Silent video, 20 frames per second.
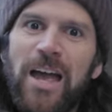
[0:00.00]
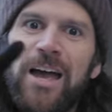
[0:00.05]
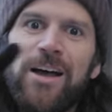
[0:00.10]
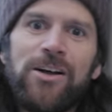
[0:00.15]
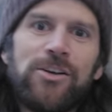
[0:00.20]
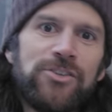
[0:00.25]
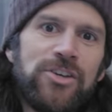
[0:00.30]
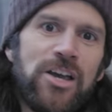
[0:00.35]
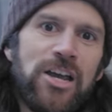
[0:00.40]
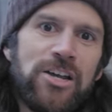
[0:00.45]

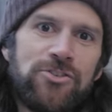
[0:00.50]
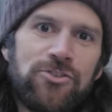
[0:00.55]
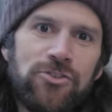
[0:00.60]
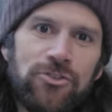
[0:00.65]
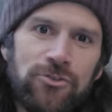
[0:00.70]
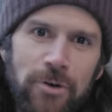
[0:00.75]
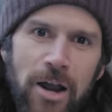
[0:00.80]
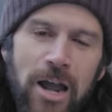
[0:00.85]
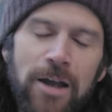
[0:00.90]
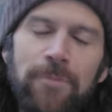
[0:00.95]
Hells
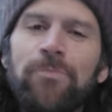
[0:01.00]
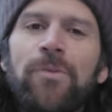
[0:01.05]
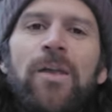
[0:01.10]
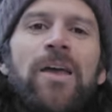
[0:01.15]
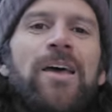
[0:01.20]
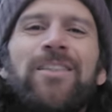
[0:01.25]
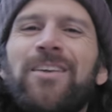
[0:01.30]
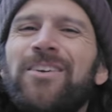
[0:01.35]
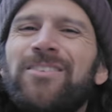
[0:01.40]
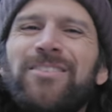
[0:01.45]
Angels, right?
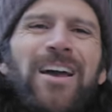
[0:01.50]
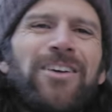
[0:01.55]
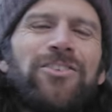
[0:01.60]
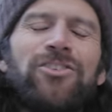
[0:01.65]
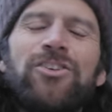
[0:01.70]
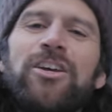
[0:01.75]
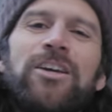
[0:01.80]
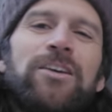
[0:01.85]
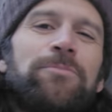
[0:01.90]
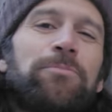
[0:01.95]
It's
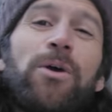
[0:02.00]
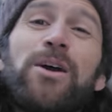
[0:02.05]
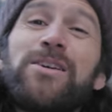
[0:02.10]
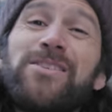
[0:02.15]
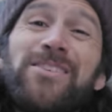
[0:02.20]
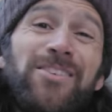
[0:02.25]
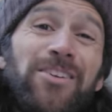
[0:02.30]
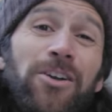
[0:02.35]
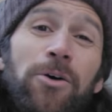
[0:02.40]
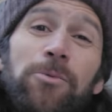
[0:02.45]
actually
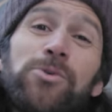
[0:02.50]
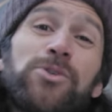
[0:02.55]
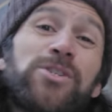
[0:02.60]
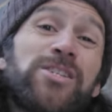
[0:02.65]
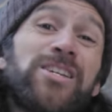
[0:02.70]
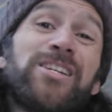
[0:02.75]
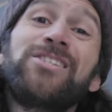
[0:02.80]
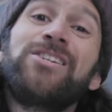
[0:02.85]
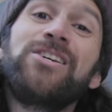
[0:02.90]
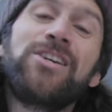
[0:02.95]
present in almost
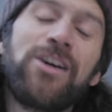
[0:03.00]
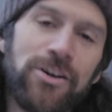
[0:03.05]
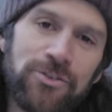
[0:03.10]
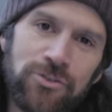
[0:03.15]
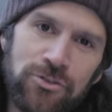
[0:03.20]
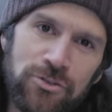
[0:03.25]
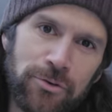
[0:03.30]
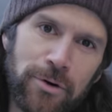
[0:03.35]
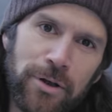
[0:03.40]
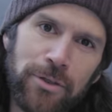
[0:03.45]
60
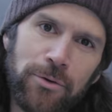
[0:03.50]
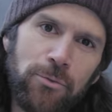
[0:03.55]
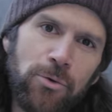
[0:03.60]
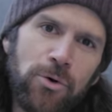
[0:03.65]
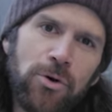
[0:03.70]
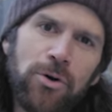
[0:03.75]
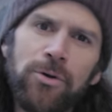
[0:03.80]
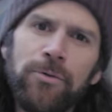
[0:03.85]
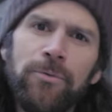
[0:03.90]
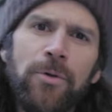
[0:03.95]
countries around the
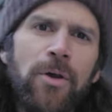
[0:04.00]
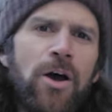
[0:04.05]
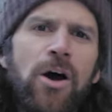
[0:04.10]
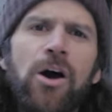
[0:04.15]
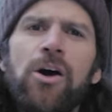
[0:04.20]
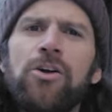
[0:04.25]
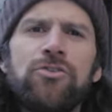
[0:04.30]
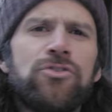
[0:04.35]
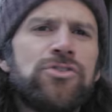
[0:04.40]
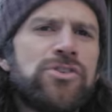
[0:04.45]
world,
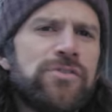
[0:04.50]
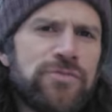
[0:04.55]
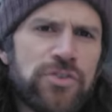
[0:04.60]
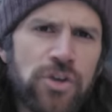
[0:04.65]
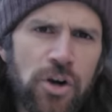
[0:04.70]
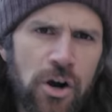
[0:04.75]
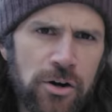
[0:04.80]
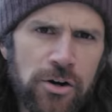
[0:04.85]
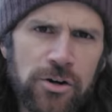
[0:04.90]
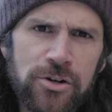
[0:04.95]
hundreds of
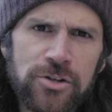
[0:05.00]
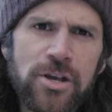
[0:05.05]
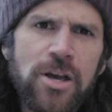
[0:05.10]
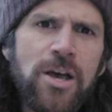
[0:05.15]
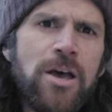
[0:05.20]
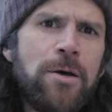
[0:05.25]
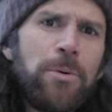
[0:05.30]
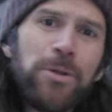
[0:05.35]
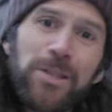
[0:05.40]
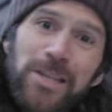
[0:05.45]
charters,
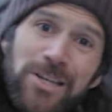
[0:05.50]
but